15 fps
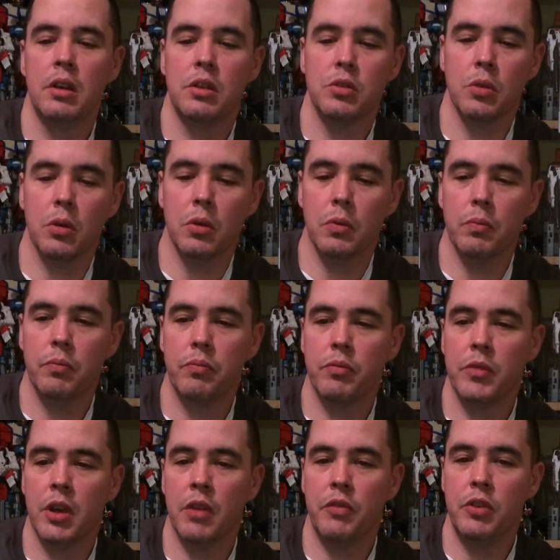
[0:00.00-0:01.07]
So
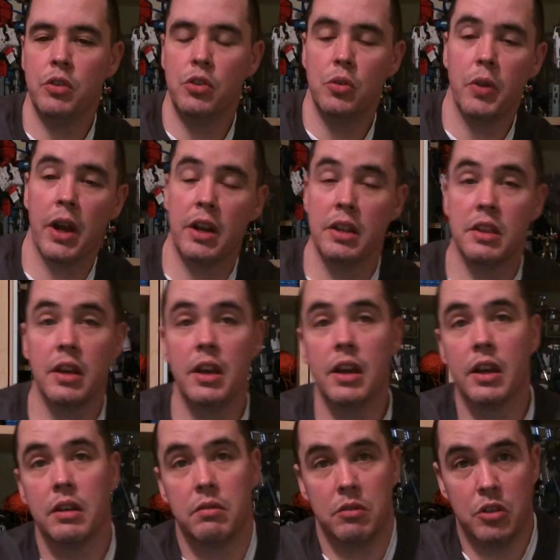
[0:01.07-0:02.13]
if you do
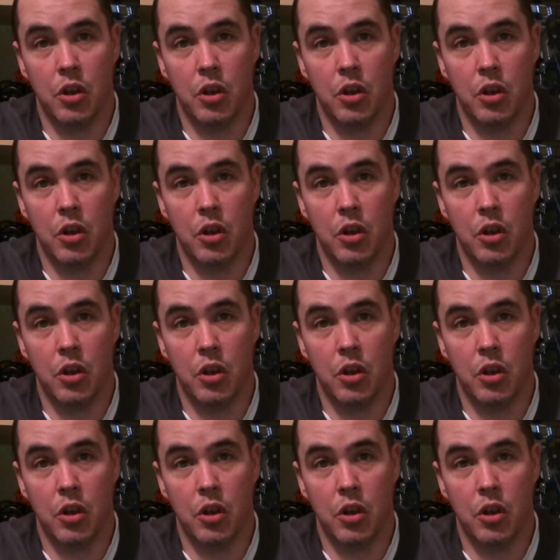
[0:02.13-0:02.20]
anything,